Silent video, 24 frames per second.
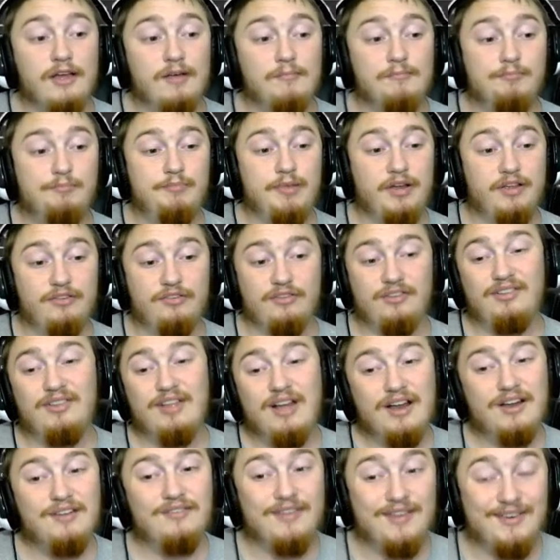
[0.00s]
because there's a
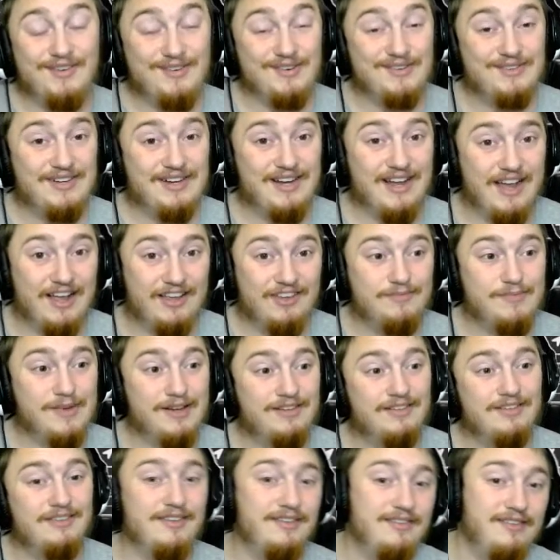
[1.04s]
lot of interesting
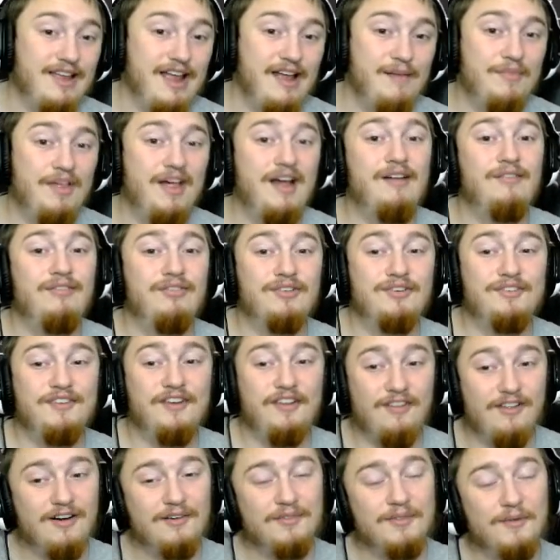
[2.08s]
aspects to this game that I've learned
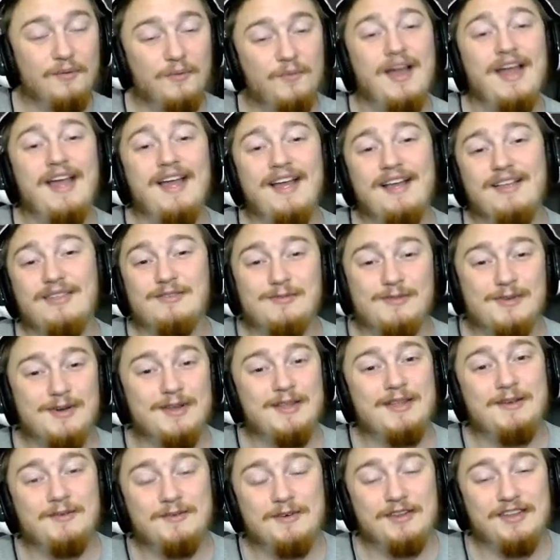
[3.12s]
along the way. It's
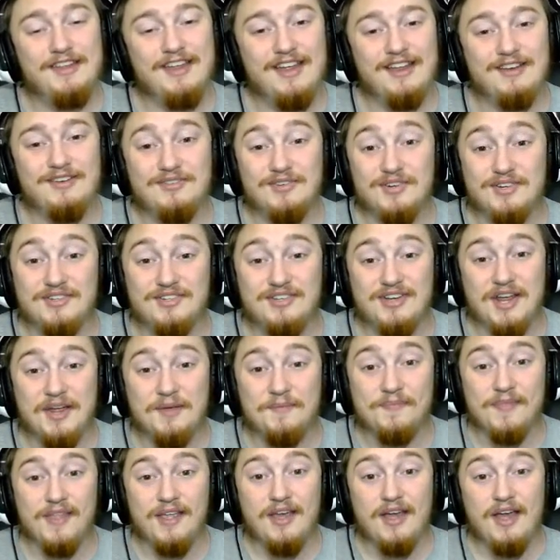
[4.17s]
really, really interesting.
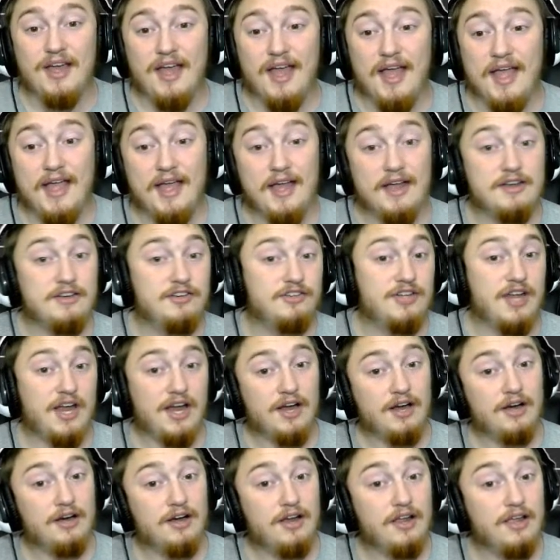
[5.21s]
And
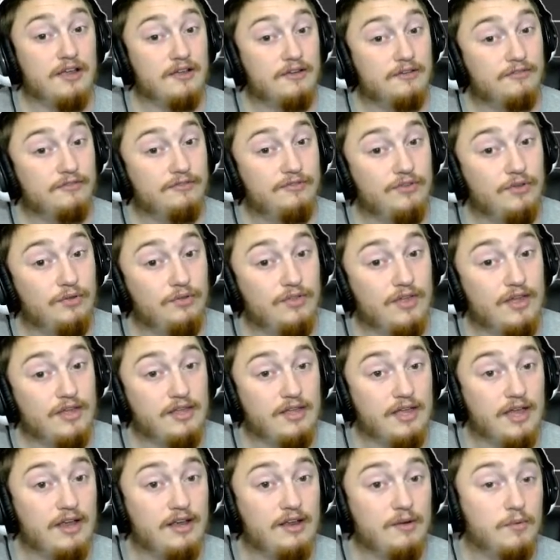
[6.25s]
share if you think
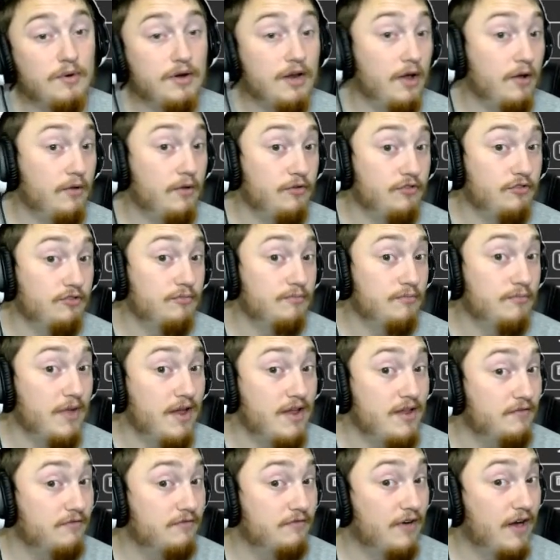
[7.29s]
anyone else
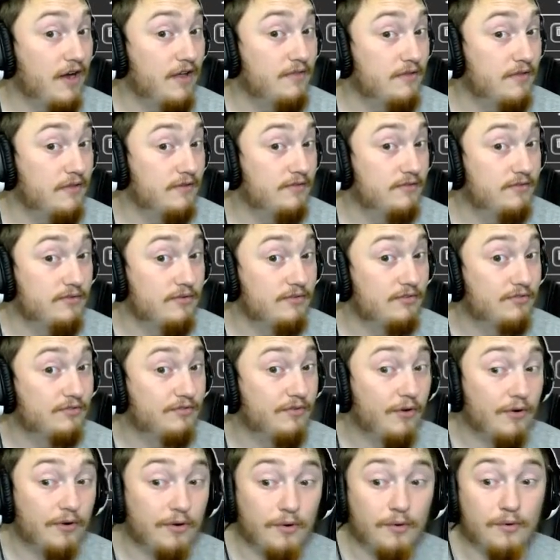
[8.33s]
might find this
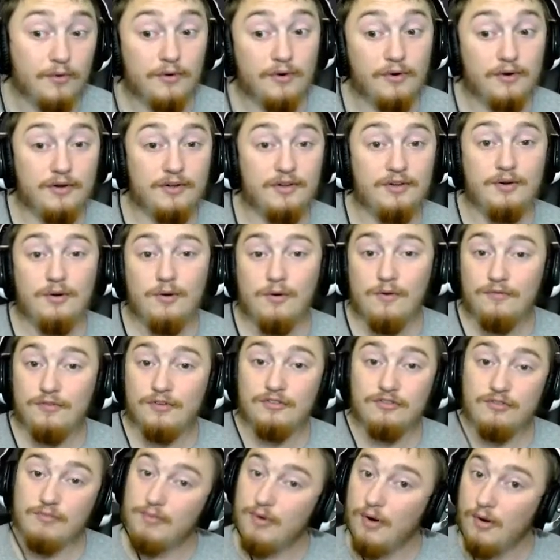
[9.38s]
useful, or, you know, if
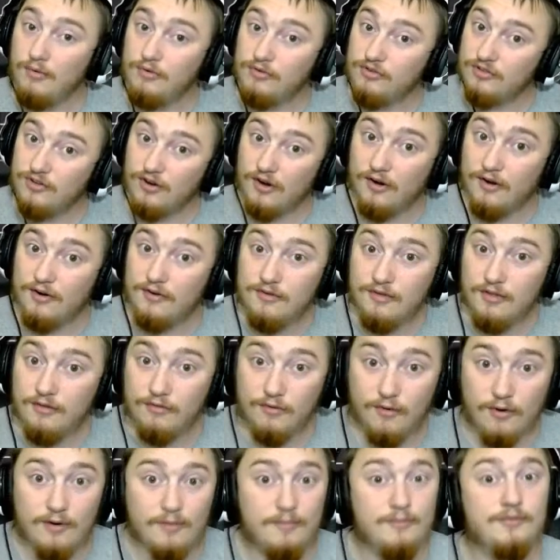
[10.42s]
there's a post on the
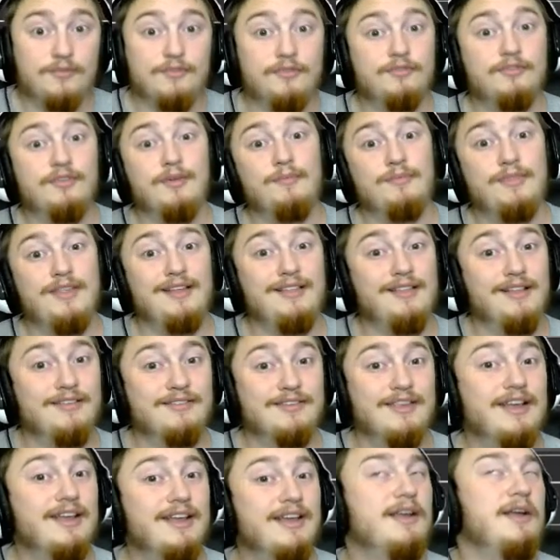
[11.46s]
forums or something that's
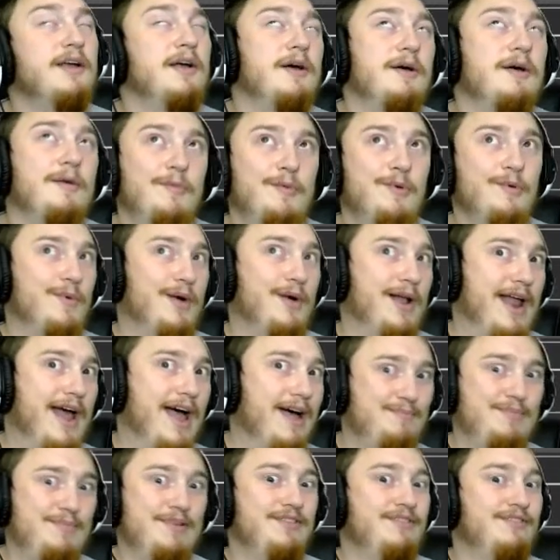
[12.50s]
like, well, what
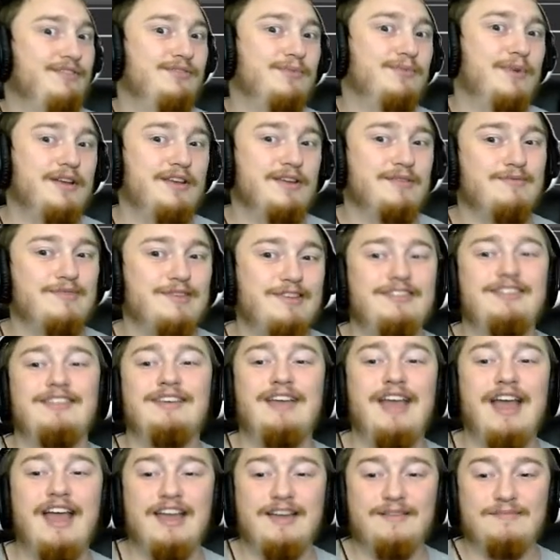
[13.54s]
happens when you beat the
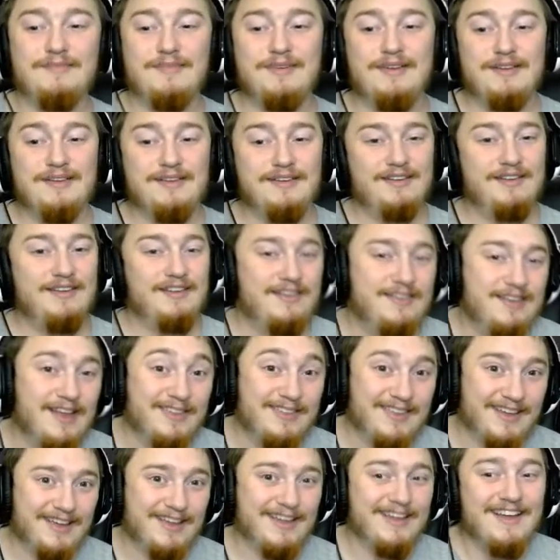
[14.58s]
game?
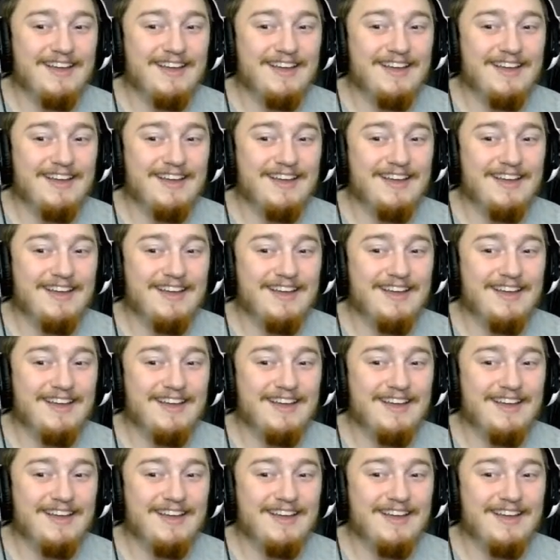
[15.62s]
Nothing.